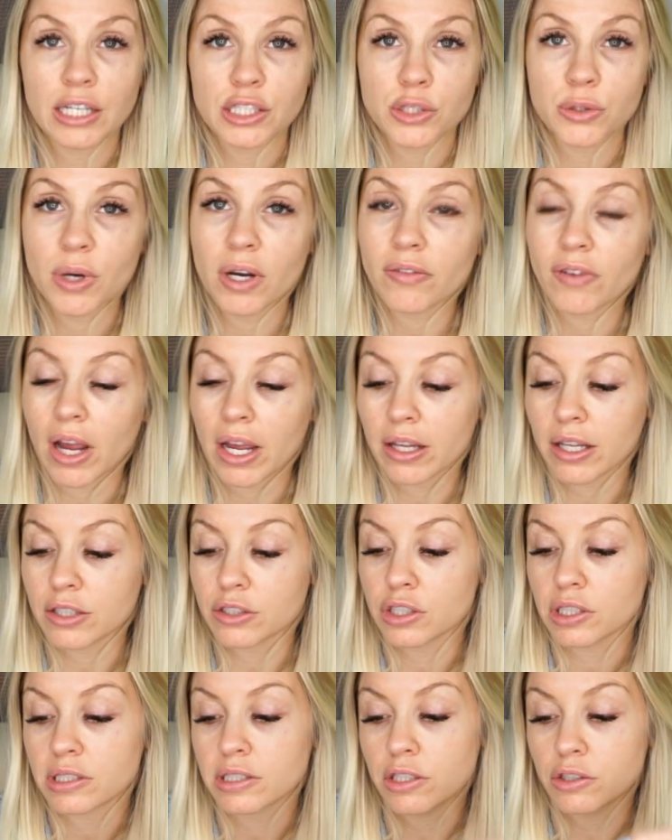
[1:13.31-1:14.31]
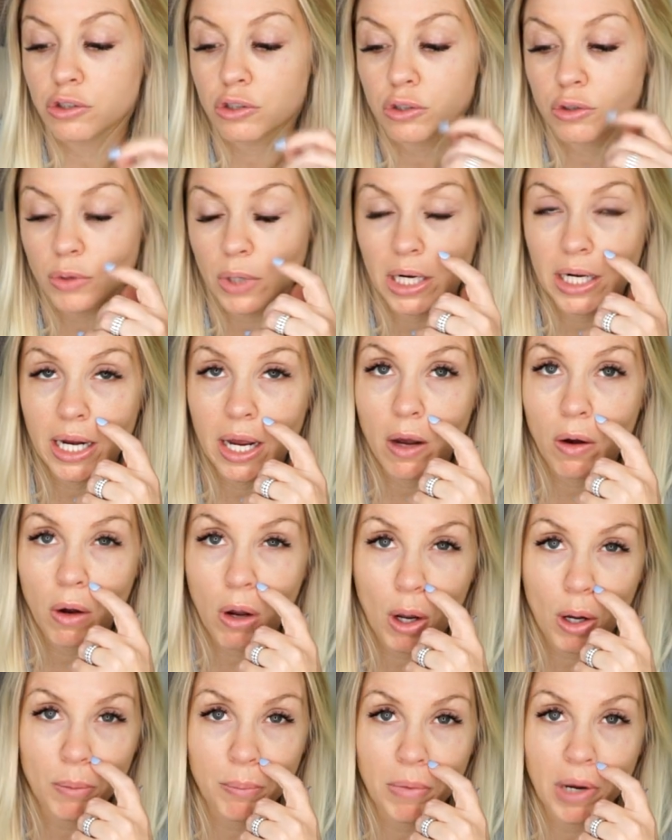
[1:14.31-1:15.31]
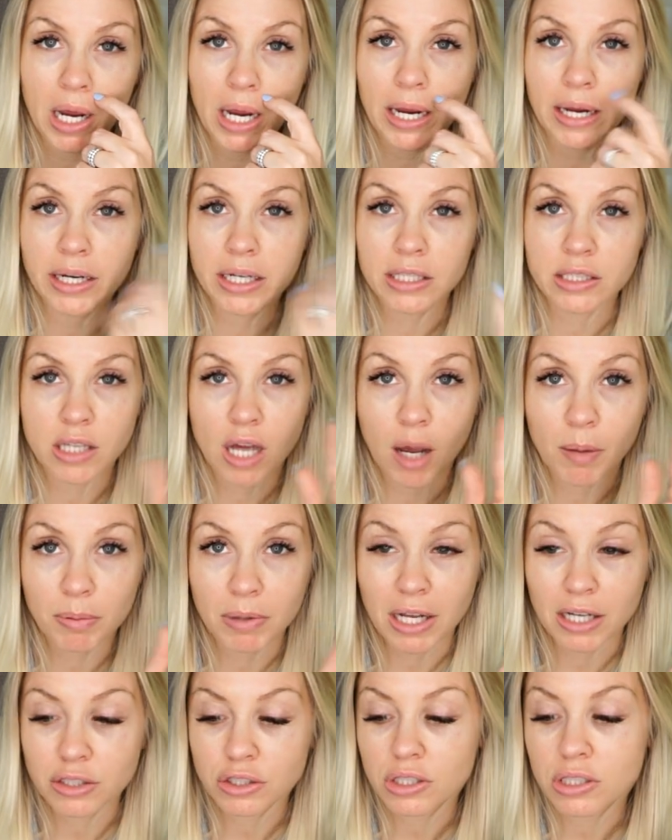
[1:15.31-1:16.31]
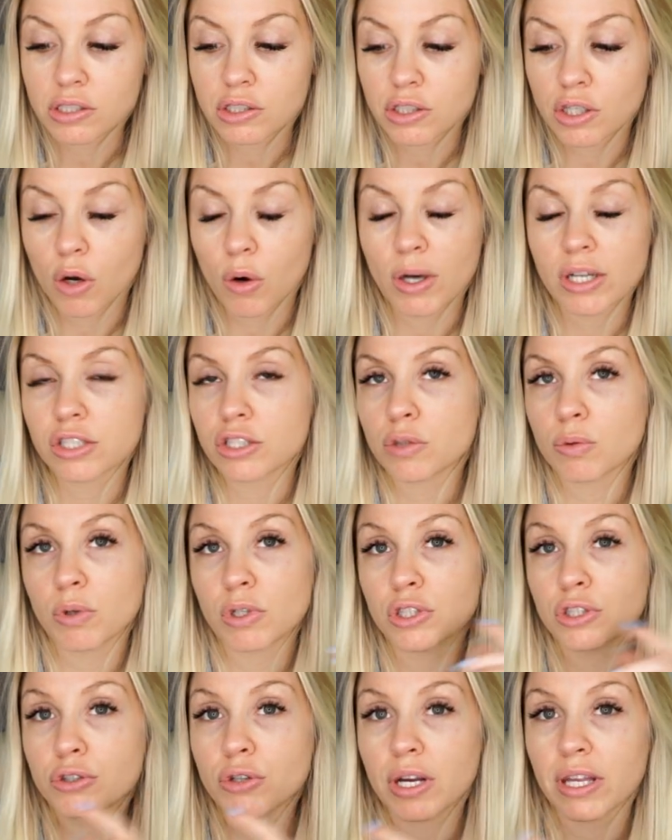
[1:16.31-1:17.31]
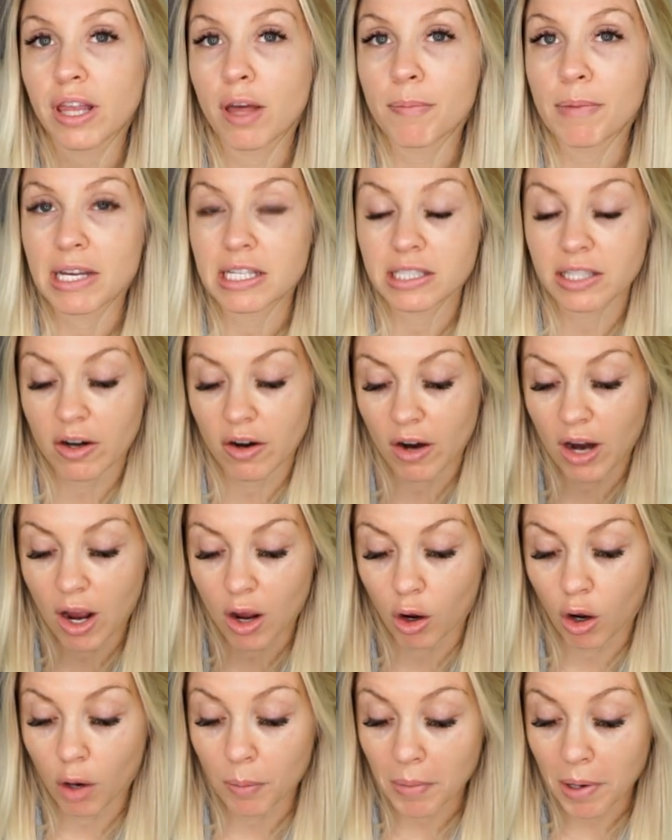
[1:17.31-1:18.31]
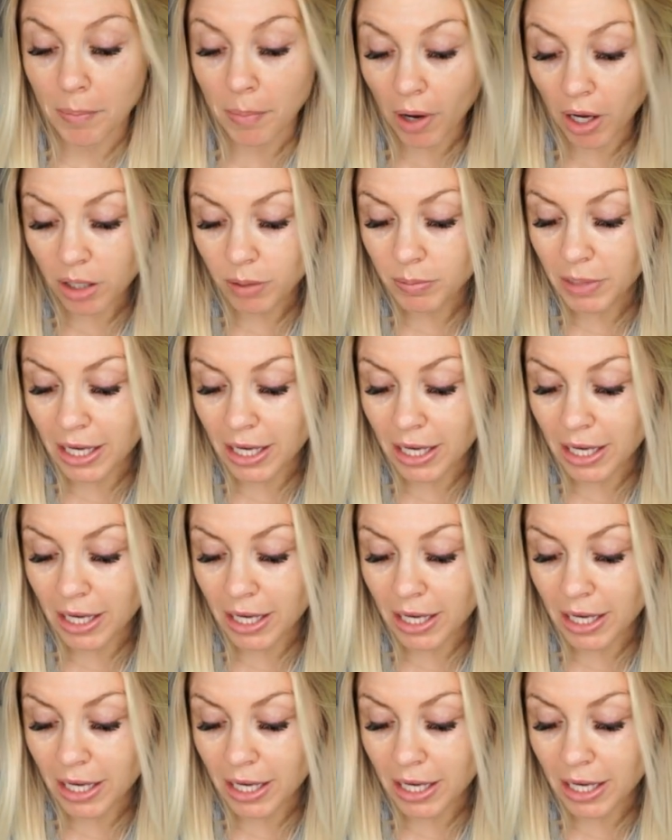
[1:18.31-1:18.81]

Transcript: I do have eyelash extensions right now on my top lashes, so I just wanted to try that mascara out on my bottom